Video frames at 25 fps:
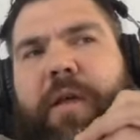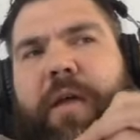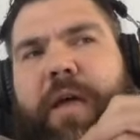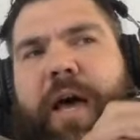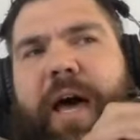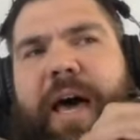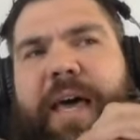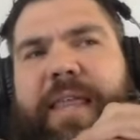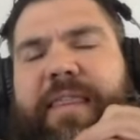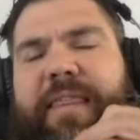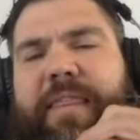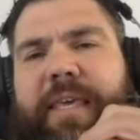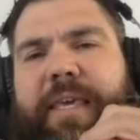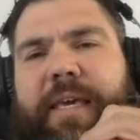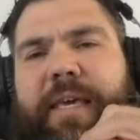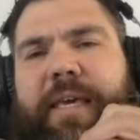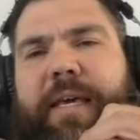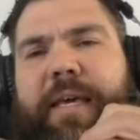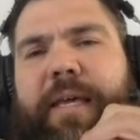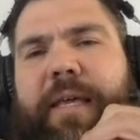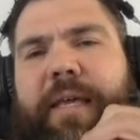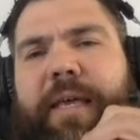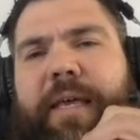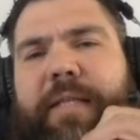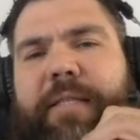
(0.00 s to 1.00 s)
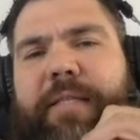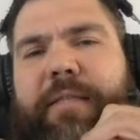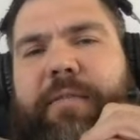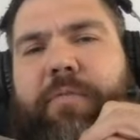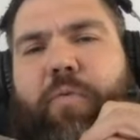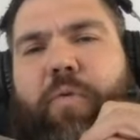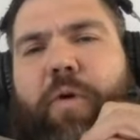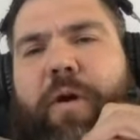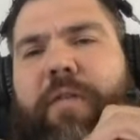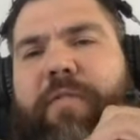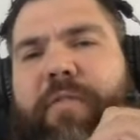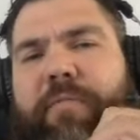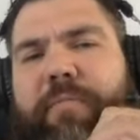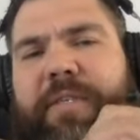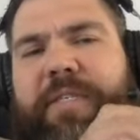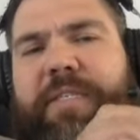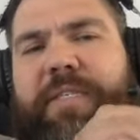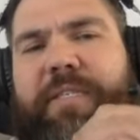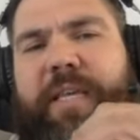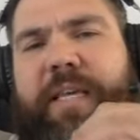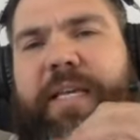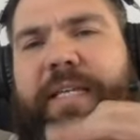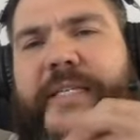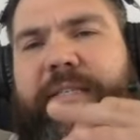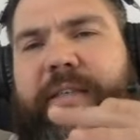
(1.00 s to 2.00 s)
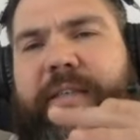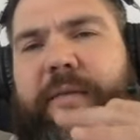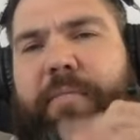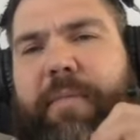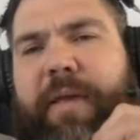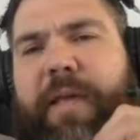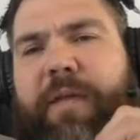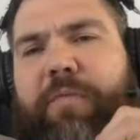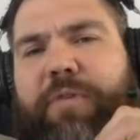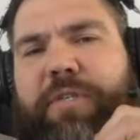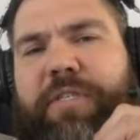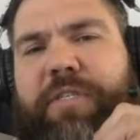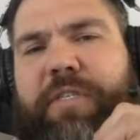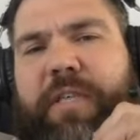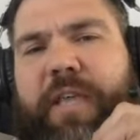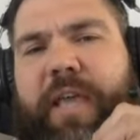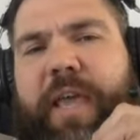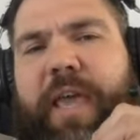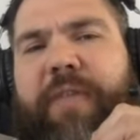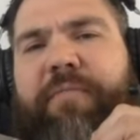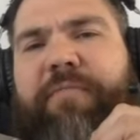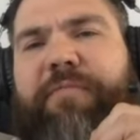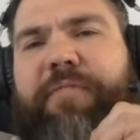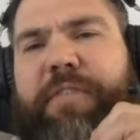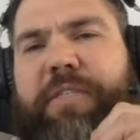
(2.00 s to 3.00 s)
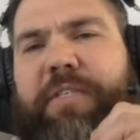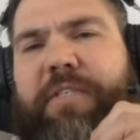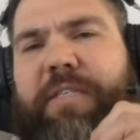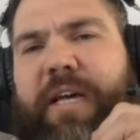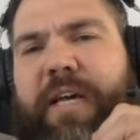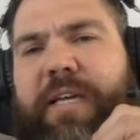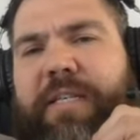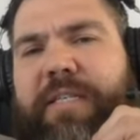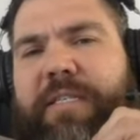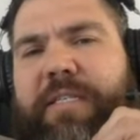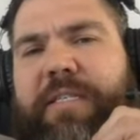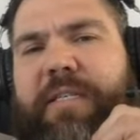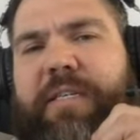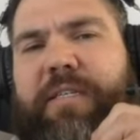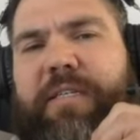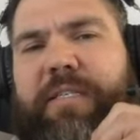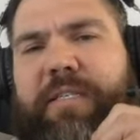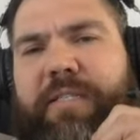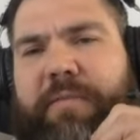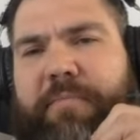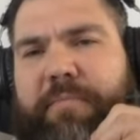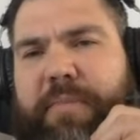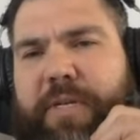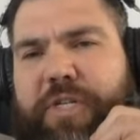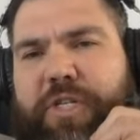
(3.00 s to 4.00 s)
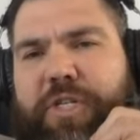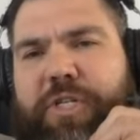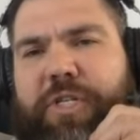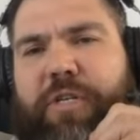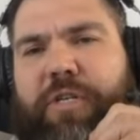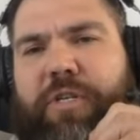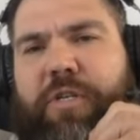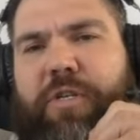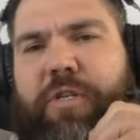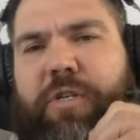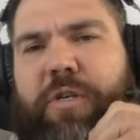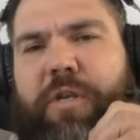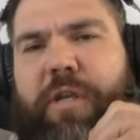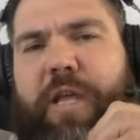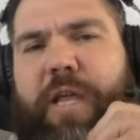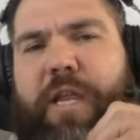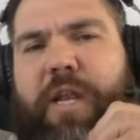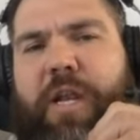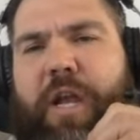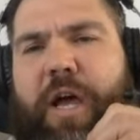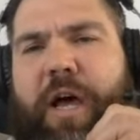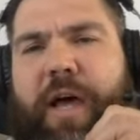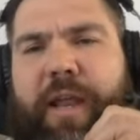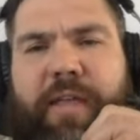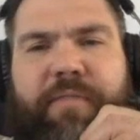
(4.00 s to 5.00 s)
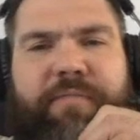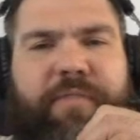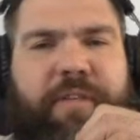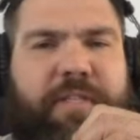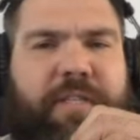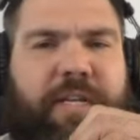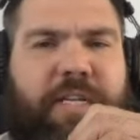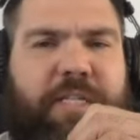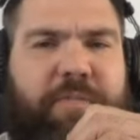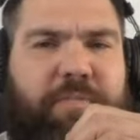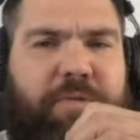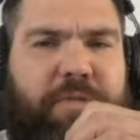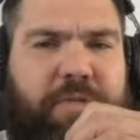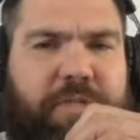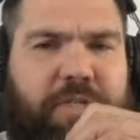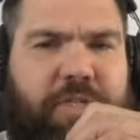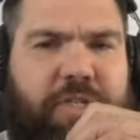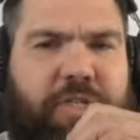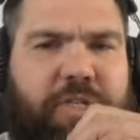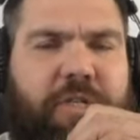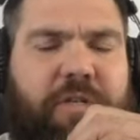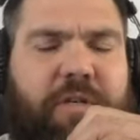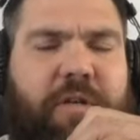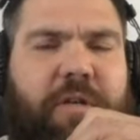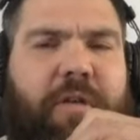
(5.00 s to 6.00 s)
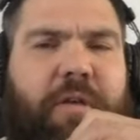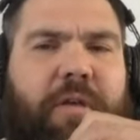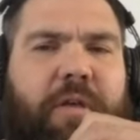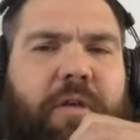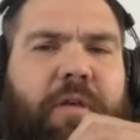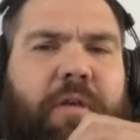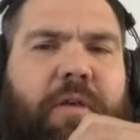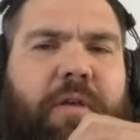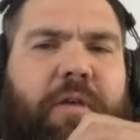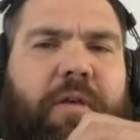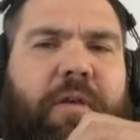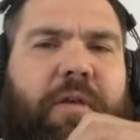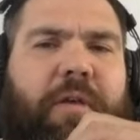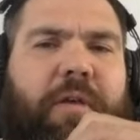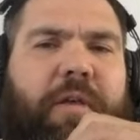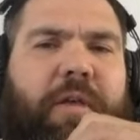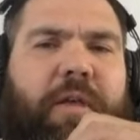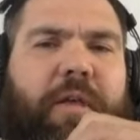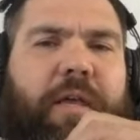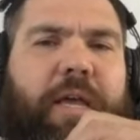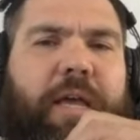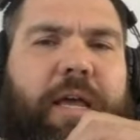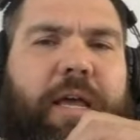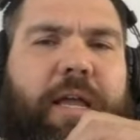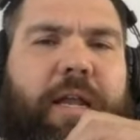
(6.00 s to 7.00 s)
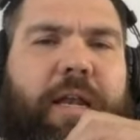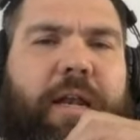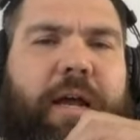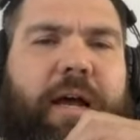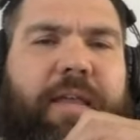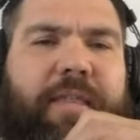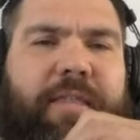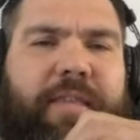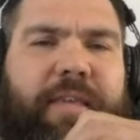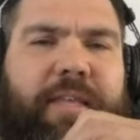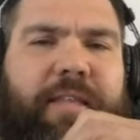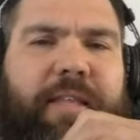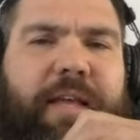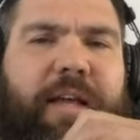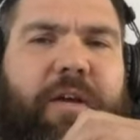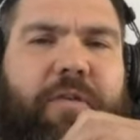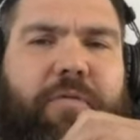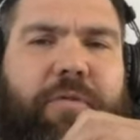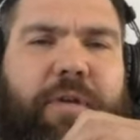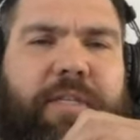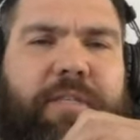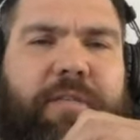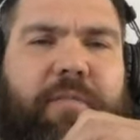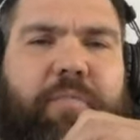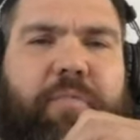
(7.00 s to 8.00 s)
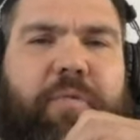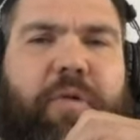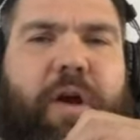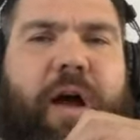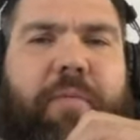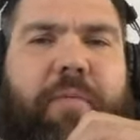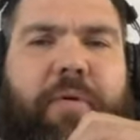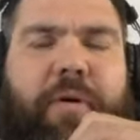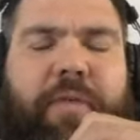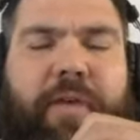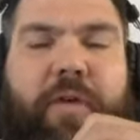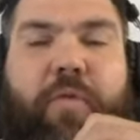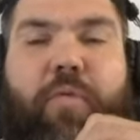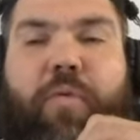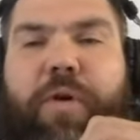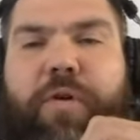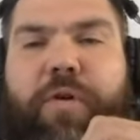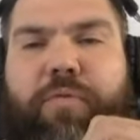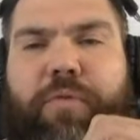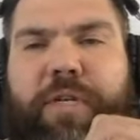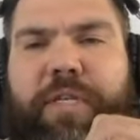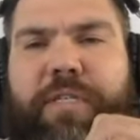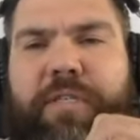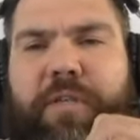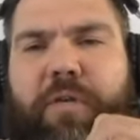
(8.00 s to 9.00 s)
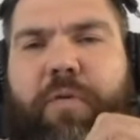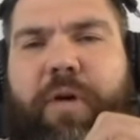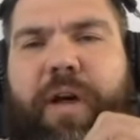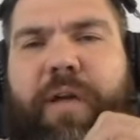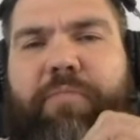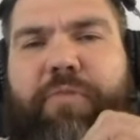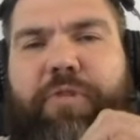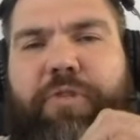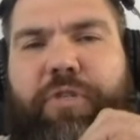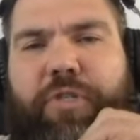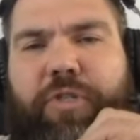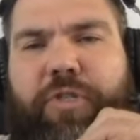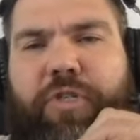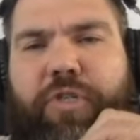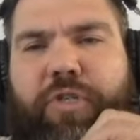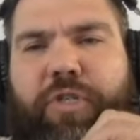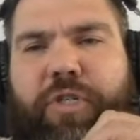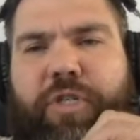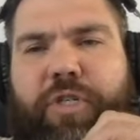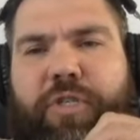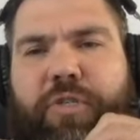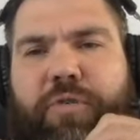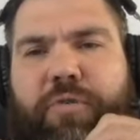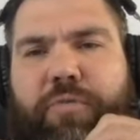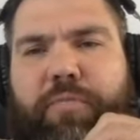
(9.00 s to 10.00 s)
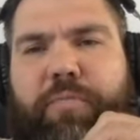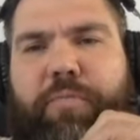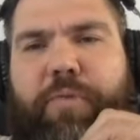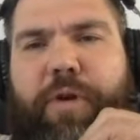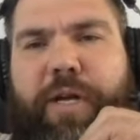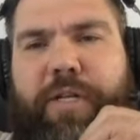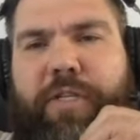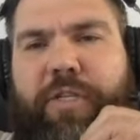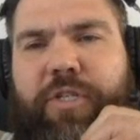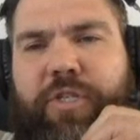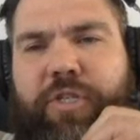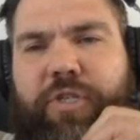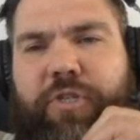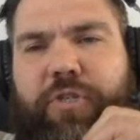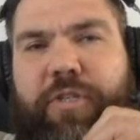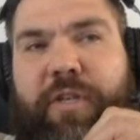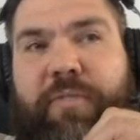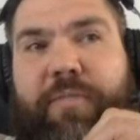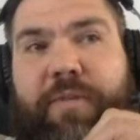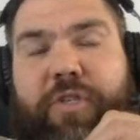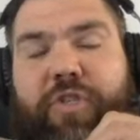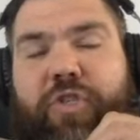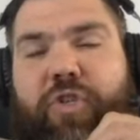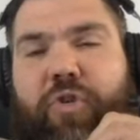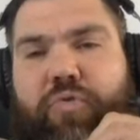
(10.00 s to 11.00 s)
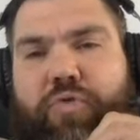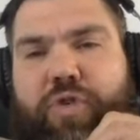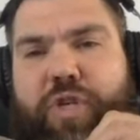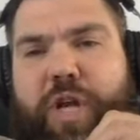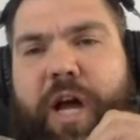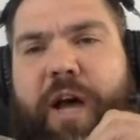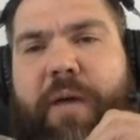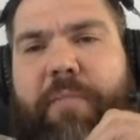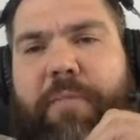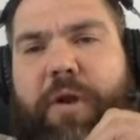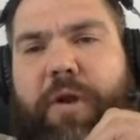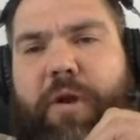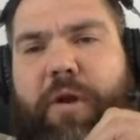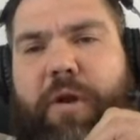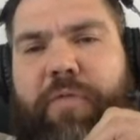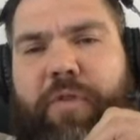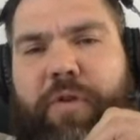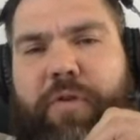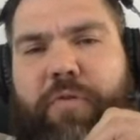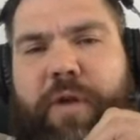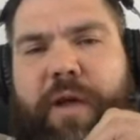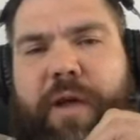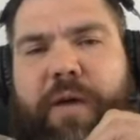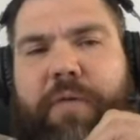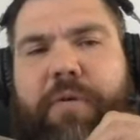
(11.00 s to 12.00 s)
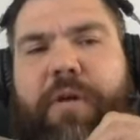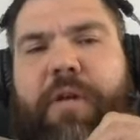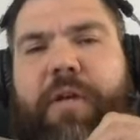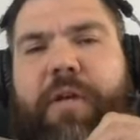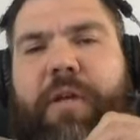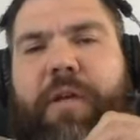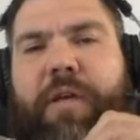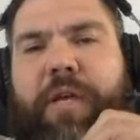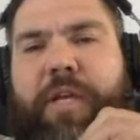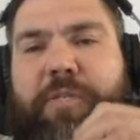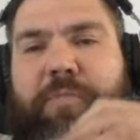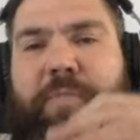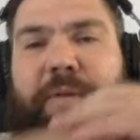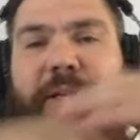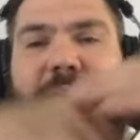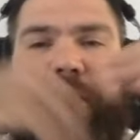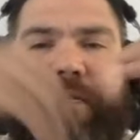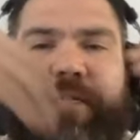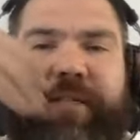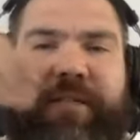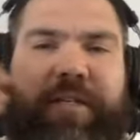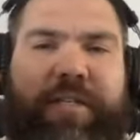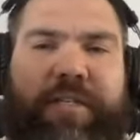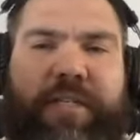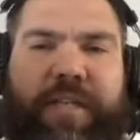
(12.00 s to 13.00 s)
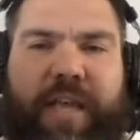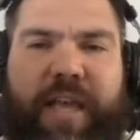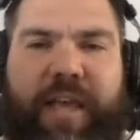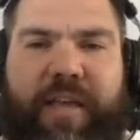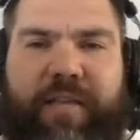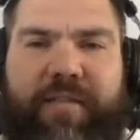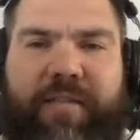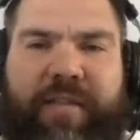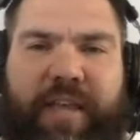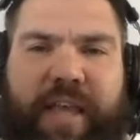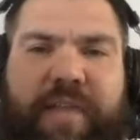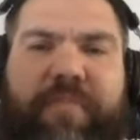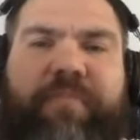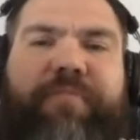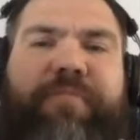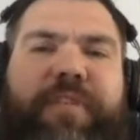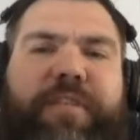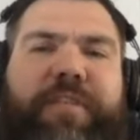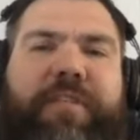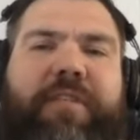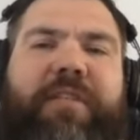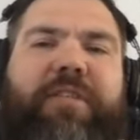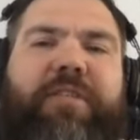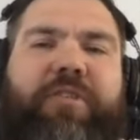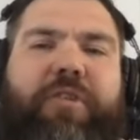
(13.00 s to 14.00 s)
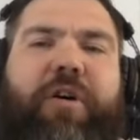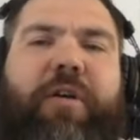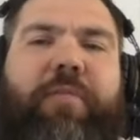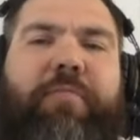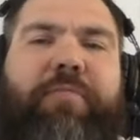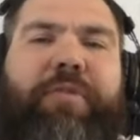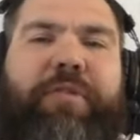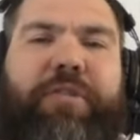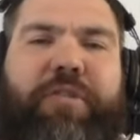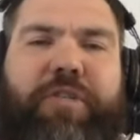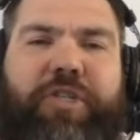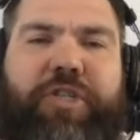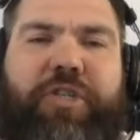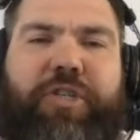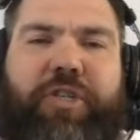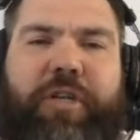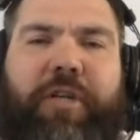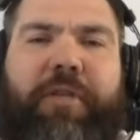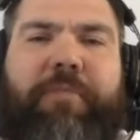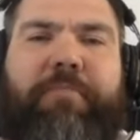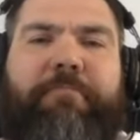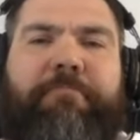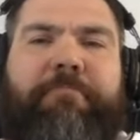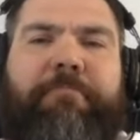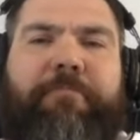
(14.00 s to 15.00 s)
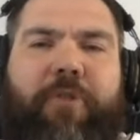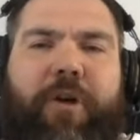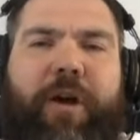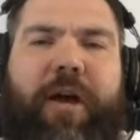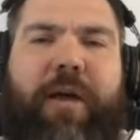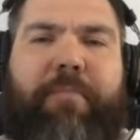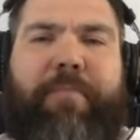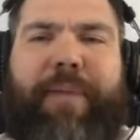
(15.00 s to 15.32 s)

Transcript: I think it one of the mistakes they made was emphasize submission and not emphasize position. Mm-hmm. And I think that creates a problem. I think one reason why Brazilian Jiu Jitsu practitioners have been so dominant on the ground is because there's this emphasis on positioning, right? Mm-hmm.